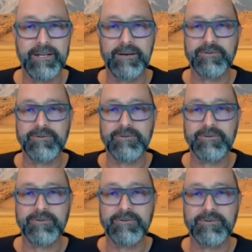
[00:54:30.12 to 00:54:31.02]
just
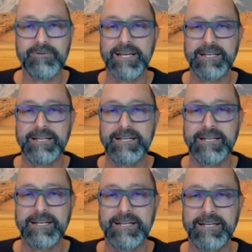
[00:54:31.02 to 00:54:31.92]
kind of like deal
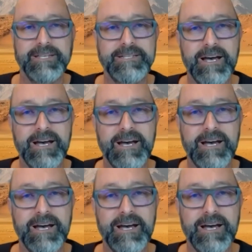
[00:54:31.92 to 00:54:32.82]
with it kind of
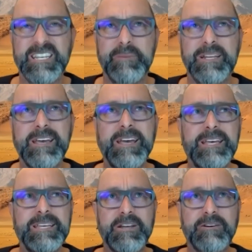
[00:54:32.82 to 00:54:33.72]
mentality. But
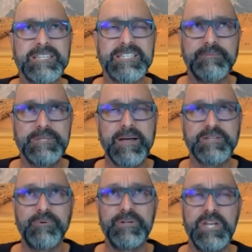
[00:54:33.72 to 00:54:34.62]
Stoicism is much
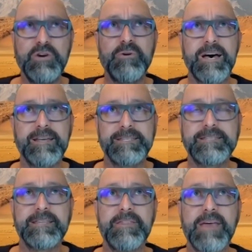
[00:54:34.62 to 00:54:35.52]
more nuanced
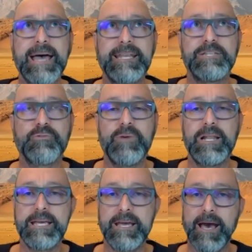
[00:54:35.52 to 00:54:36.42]
than that. It's
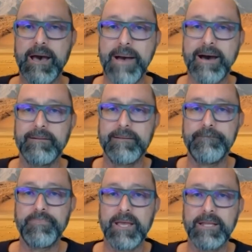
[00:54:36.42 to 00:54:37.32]
really about,
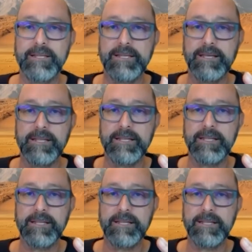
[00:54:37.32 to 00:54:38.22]
it
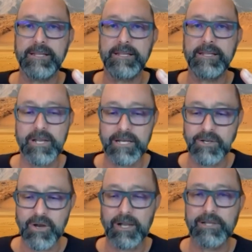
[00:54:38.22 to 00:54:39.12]
centers on
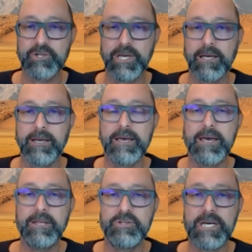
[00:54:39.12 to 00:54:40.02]
acknowledging
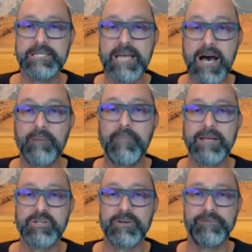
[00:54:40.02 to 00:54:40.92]
just how
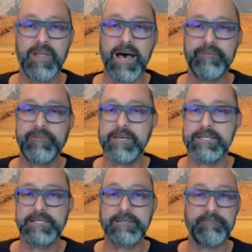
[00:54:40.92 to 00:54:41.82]
much of life
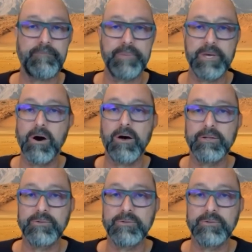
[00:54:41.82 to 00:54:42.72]
is
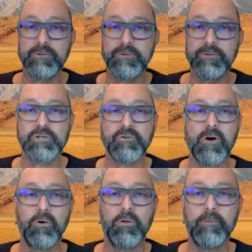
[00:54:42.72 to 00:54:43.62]
beyond one's
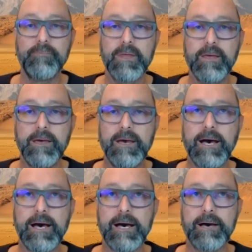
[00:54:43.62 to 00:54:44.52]
control,
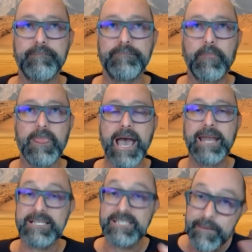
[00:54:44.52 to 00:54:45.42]
and
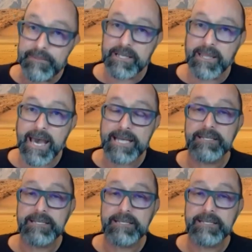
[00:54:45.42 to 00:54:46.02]
accepting that,